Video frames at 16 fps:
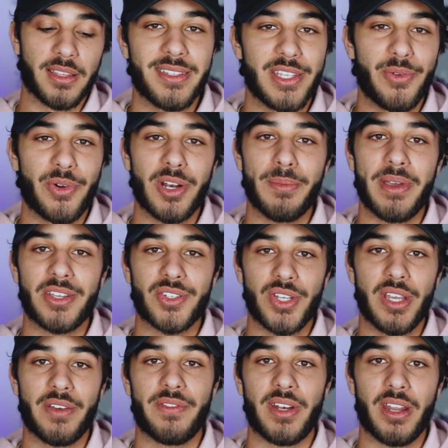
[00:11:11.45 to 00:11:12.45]
So you want to make sure
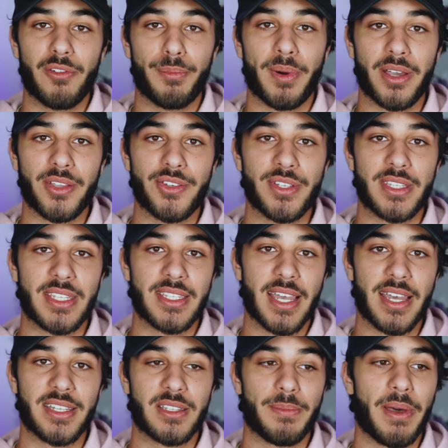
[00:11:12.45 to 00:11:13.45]
you have enough budget to
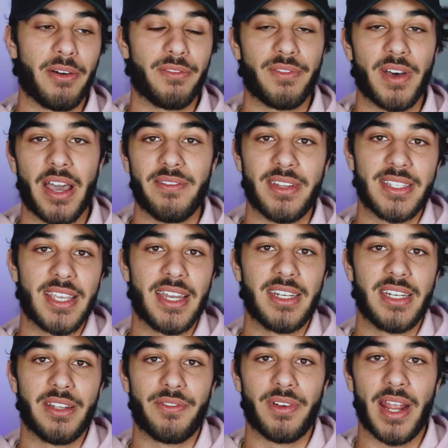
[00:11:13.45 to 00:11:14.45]
test about 5 to 10
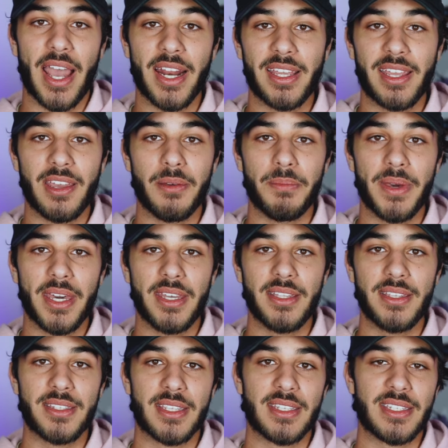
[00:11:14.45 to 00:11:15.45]
different ad
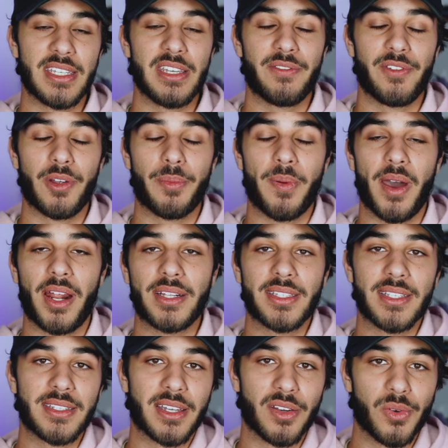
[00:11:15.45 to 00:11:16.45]
campaigns to see if your product
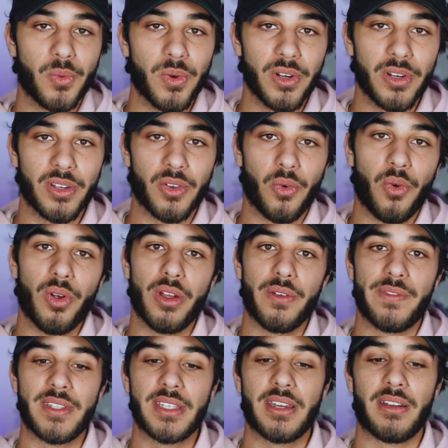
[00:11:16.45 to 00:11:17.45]
is going to work or if
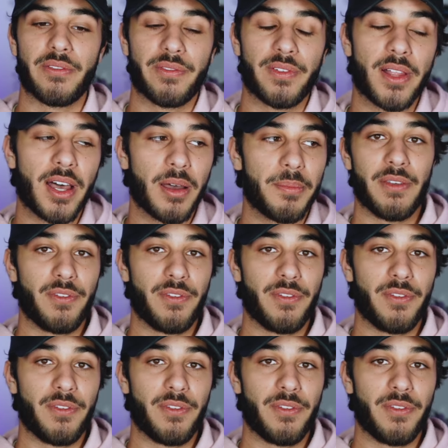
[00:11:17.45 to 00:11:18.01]
it's going to flop.